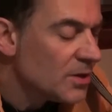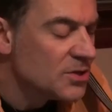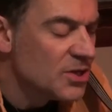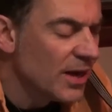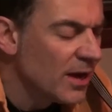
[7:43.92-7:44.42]

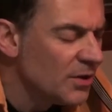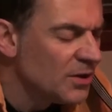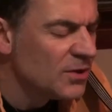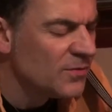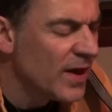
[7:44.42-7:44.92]
down
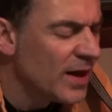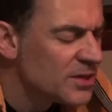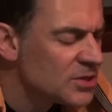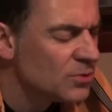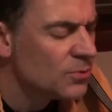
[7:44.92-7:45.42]
in the
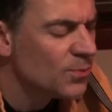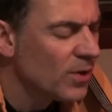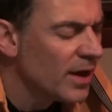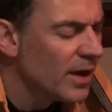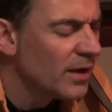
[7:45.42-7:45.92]
valley to
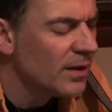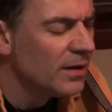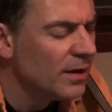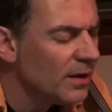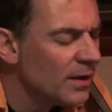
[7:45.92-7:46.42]

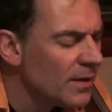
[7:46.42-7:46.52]
pray,